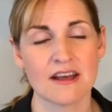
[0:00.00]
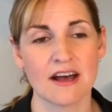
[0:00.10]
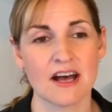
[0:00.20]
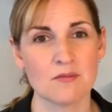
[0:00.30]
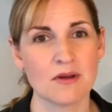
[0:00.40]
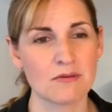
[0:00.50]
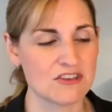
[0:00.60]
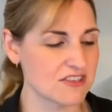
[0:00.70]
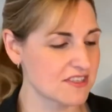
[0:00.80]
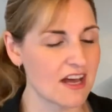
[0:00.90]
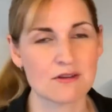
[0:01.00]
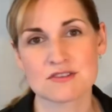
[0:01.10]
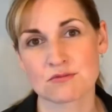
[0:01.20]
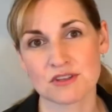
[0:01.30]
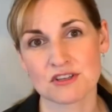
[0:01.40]
but we just thought it was
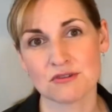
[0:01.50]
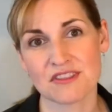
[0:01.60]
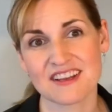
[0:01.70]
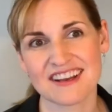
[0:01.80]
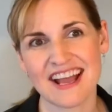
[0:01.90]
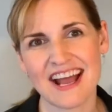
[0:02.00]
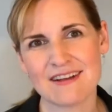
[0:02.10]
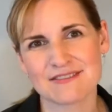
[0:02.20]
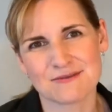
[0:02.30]
a really cool thing to have.